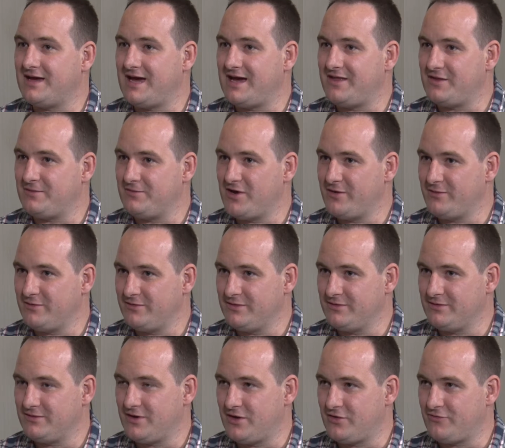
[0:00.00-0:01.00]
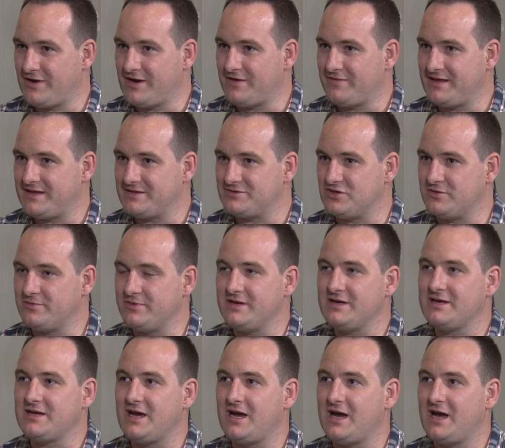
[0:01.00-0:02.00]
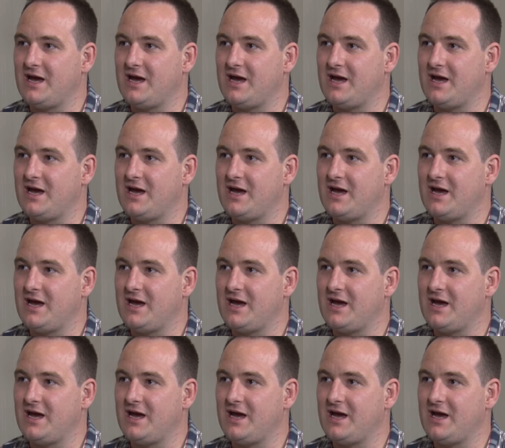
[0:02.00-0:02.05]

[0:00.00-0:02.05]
at the moment around that topic.